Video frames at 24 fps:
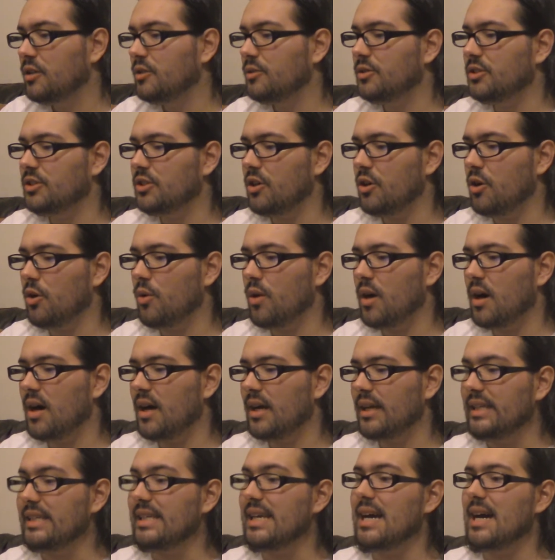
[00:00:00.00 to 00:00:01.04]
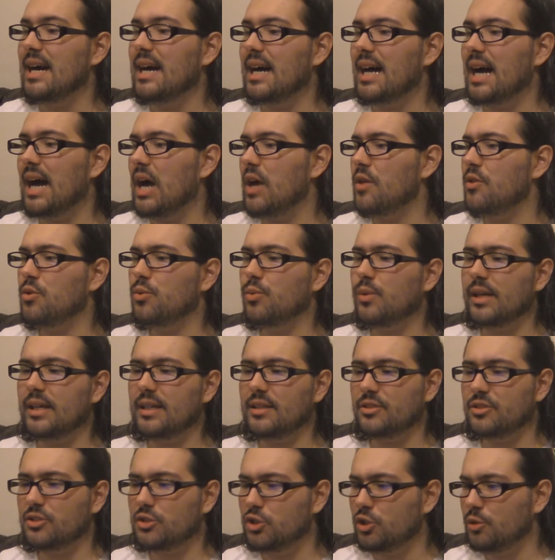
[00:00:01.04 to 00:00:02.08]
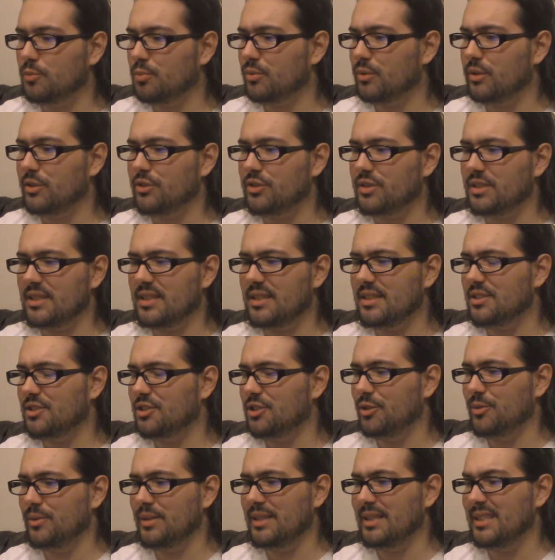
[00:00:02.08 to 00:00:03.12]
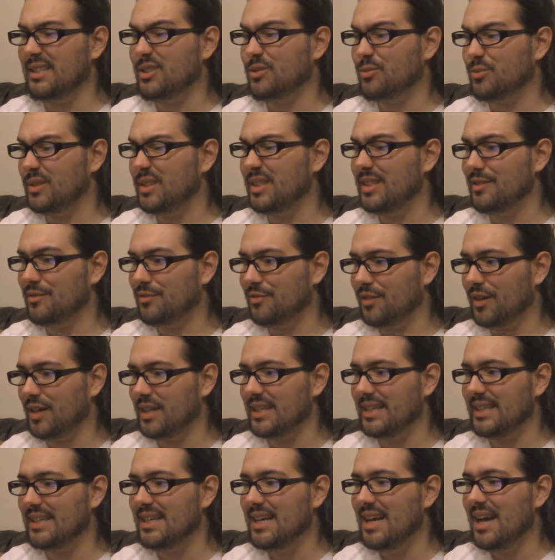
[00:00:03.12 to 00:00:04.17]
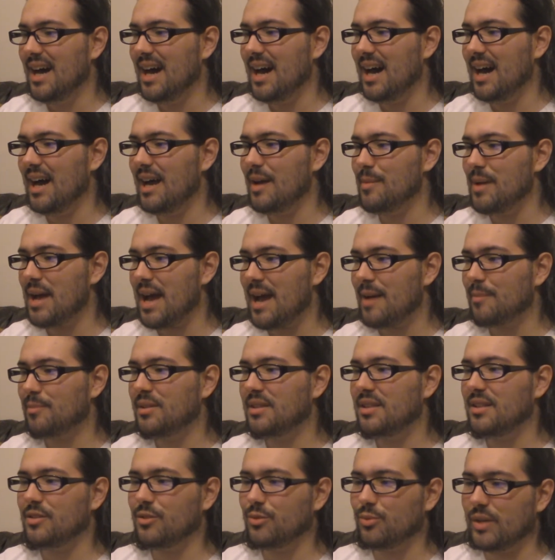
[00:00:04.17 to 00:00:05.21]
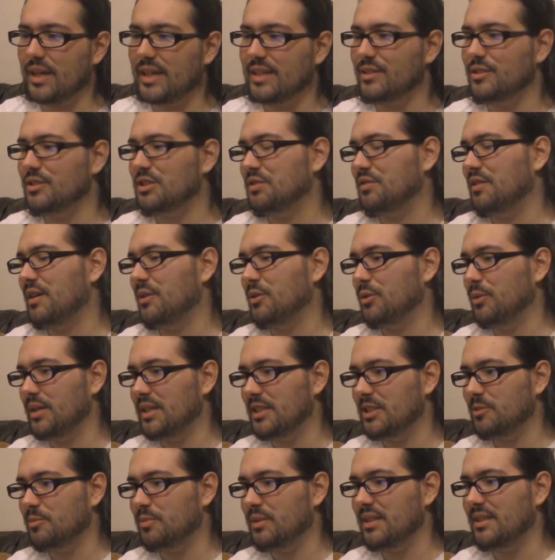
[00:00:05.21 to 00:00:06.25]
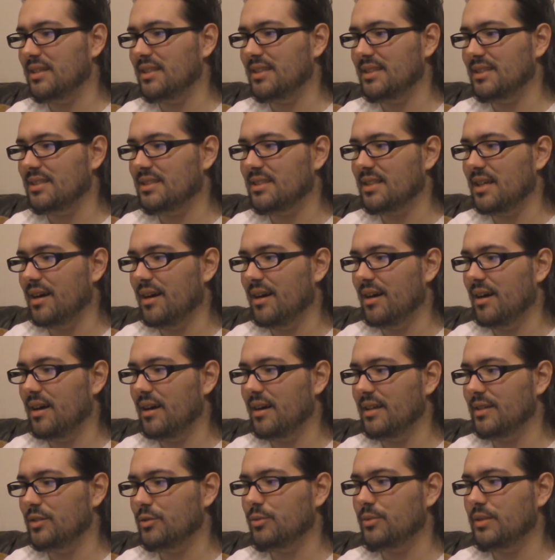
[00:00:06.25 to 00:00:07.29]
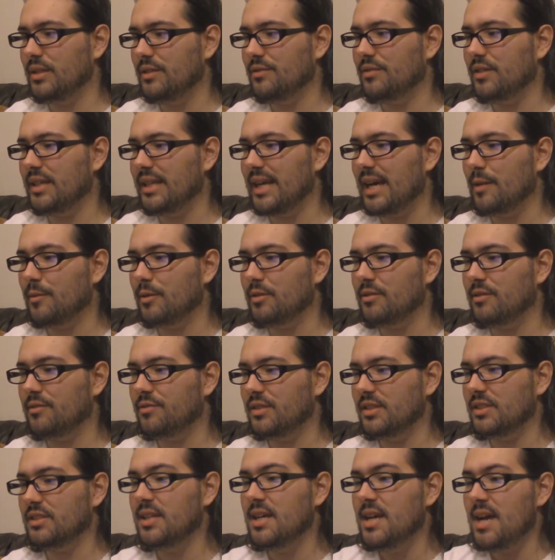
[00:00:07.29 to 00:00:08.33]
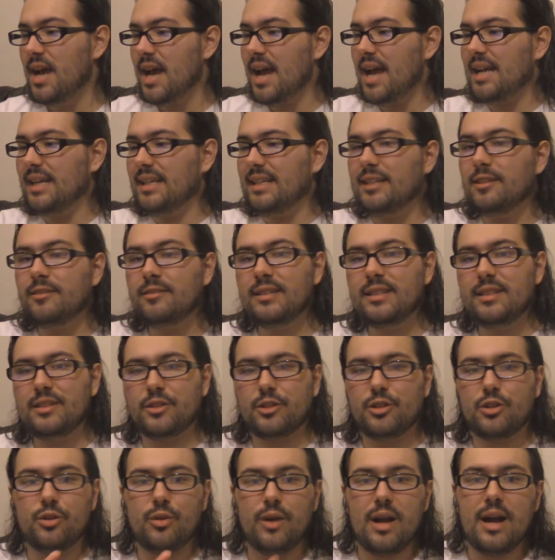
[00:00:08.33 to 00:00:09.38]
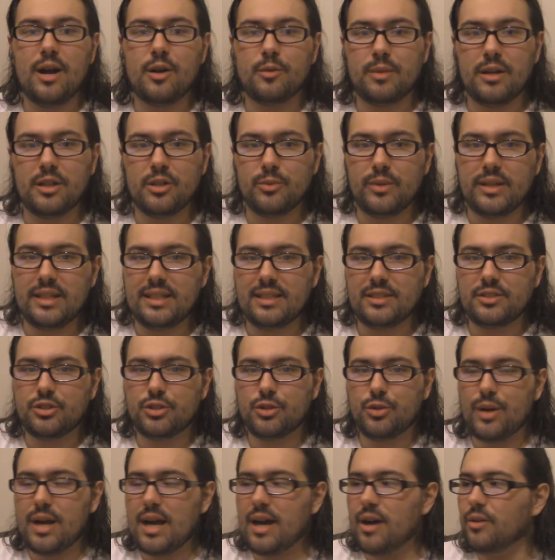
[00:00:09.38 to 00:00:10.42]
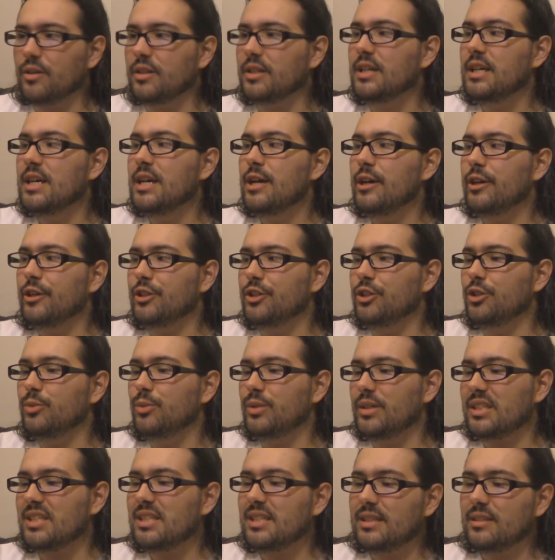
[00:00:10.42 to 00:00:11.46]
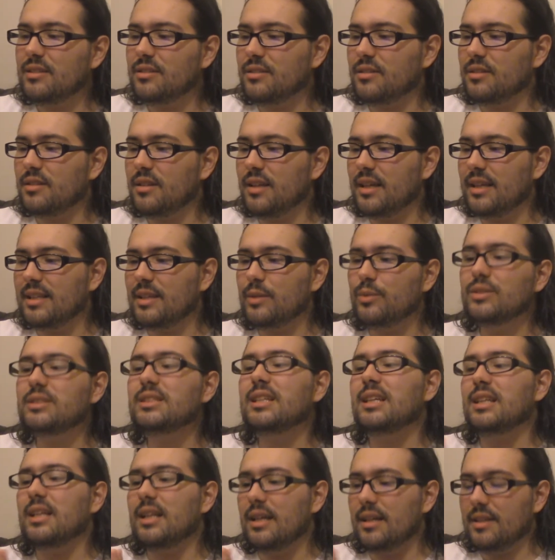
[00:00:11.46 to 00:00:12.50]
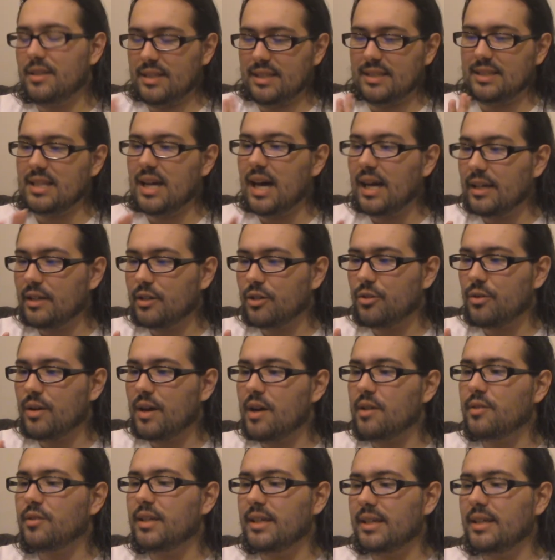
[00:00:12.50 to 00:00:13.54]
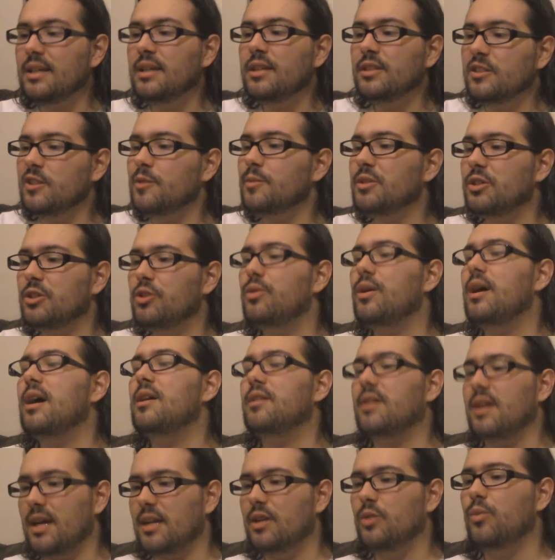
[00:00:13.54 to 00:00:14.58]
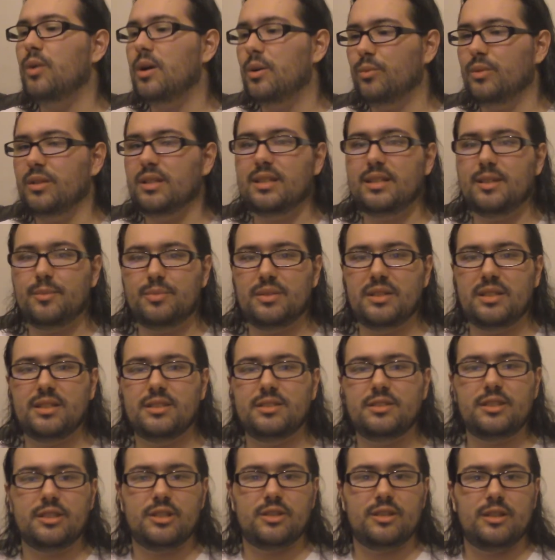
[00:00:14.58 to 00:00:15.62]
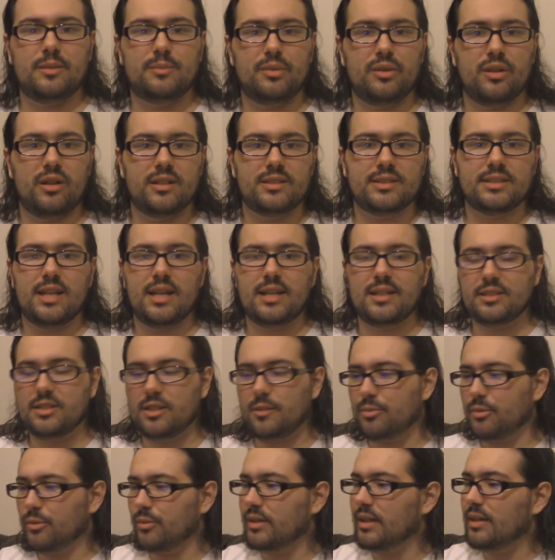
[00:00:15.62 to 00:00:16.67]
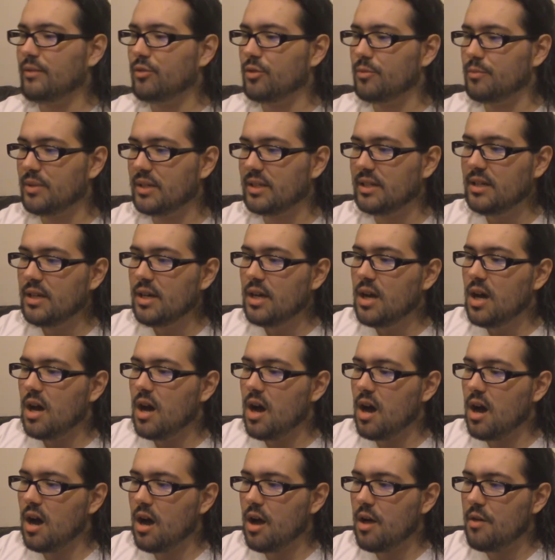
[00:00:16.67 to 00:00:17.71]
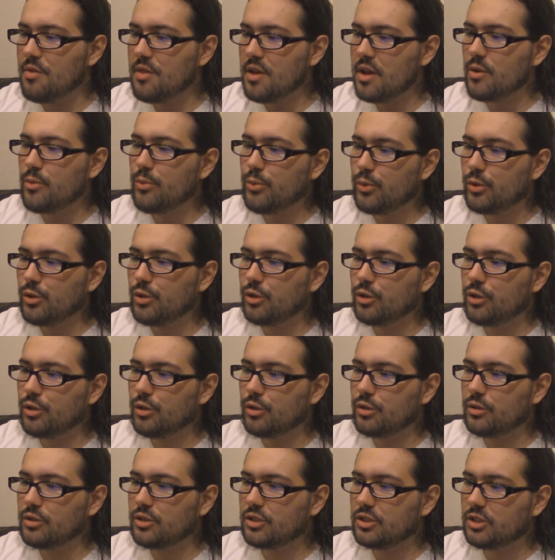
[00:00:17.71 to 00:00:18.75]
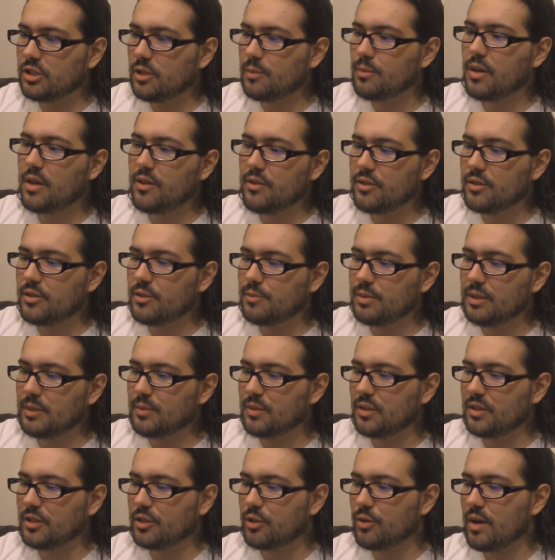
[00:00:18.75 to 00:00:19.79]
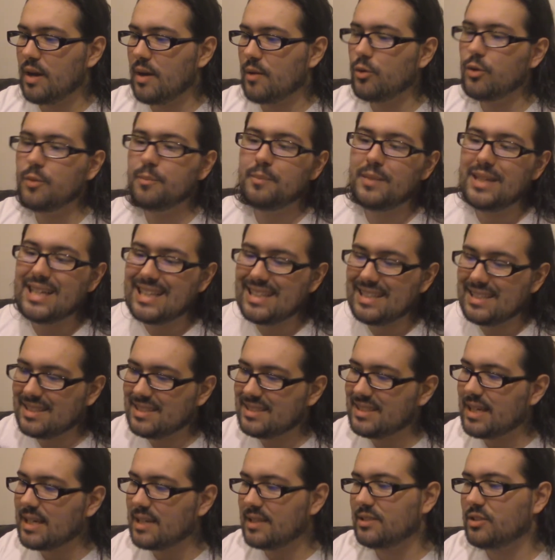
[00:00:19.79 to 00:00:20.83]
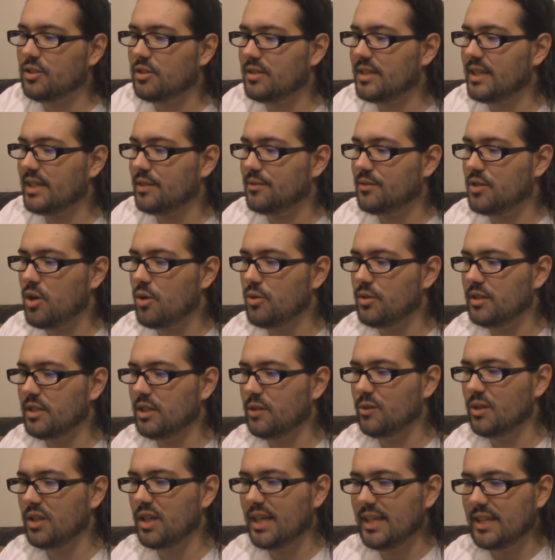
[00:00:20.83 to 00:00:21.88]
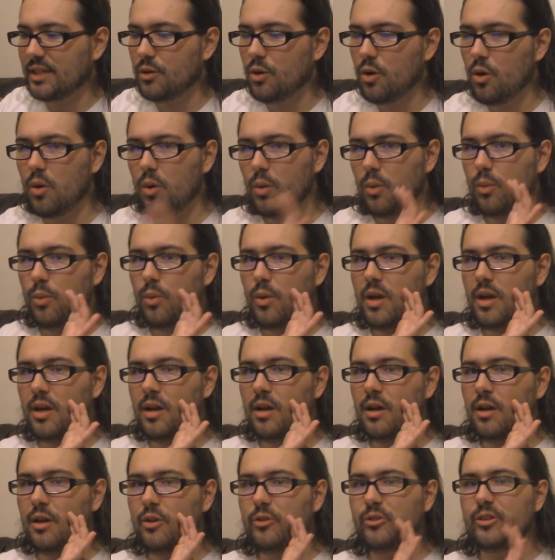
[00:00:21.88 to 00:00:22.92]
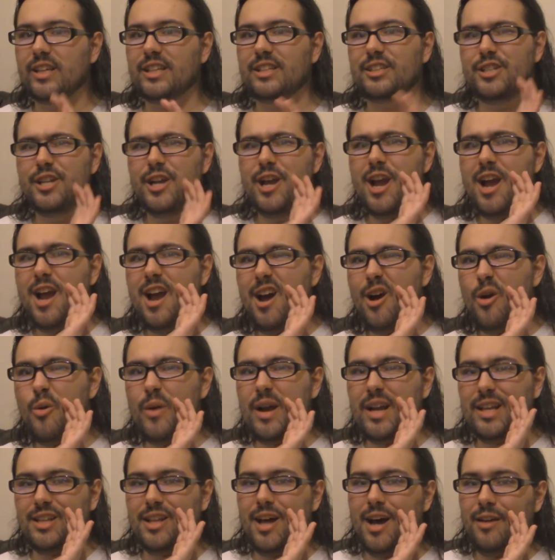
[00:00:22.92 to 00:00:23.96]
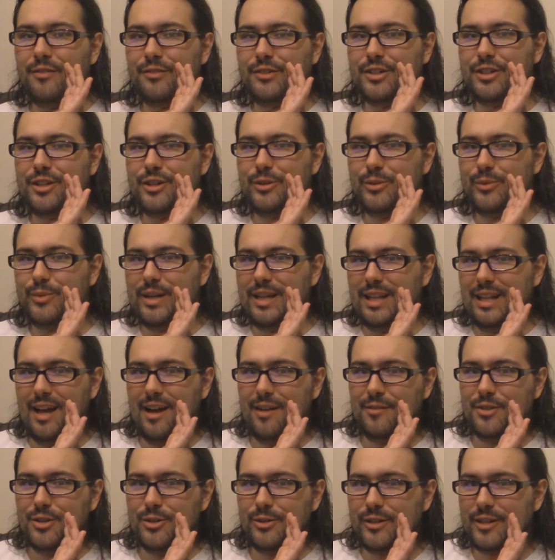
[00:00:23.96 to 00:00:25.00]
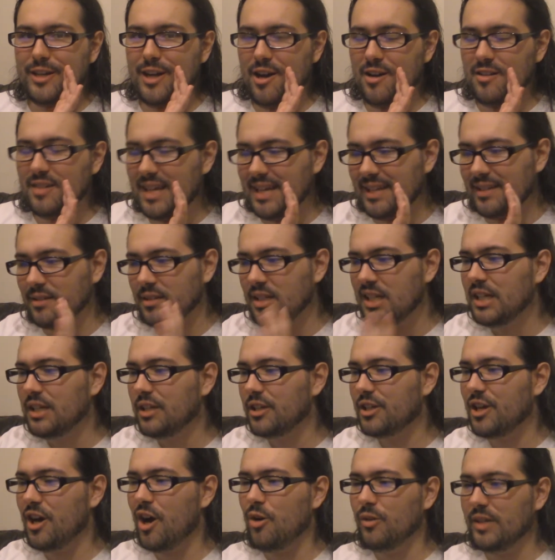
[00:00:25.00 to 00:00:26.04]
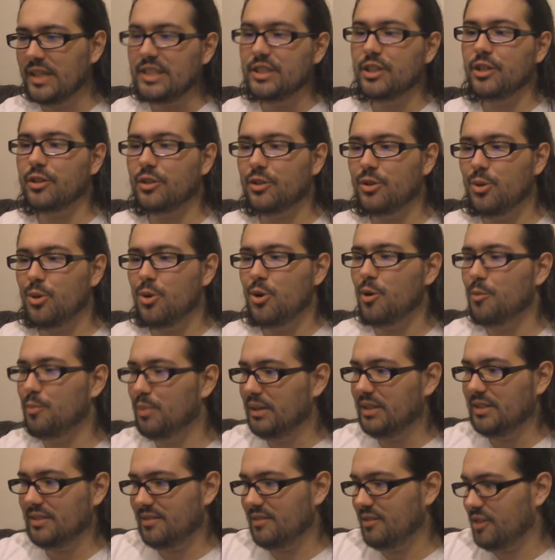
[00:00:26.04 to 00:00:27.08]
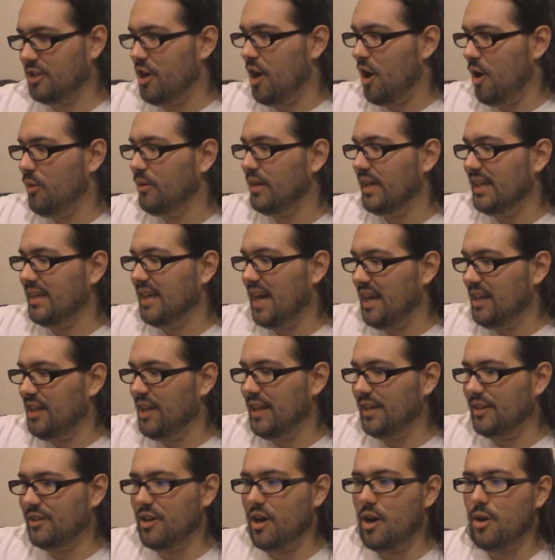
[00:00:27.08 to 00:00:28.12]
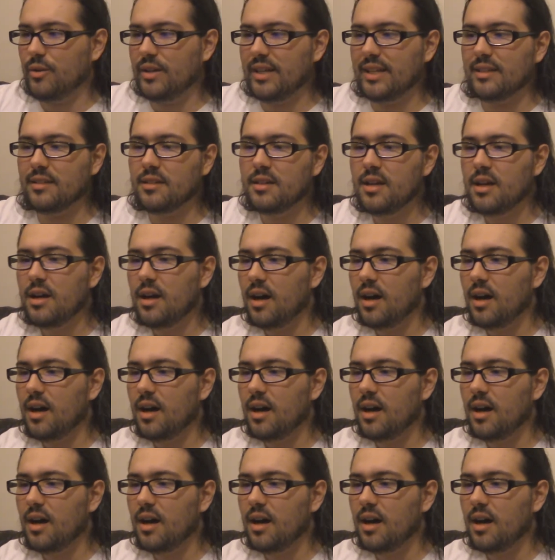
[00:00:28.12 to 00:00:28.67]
So, either way, it's super interesting that he's doing this. Really funny. I'm happy that the writers found a way to spin this into a really funny anime reference. And hearing the crowd, by the way, his crowd, you would hear, like, it wasn't the entire crowd. Like, some of the crowd kind of went with it because, the applause sign is up or whatever. But there were some other people in the crowd who immediately, the second they saw Detective Conan, they were like, woo! Like, yeah, we love you, Conan. Conan, you're cool, but Conan, I like Conan.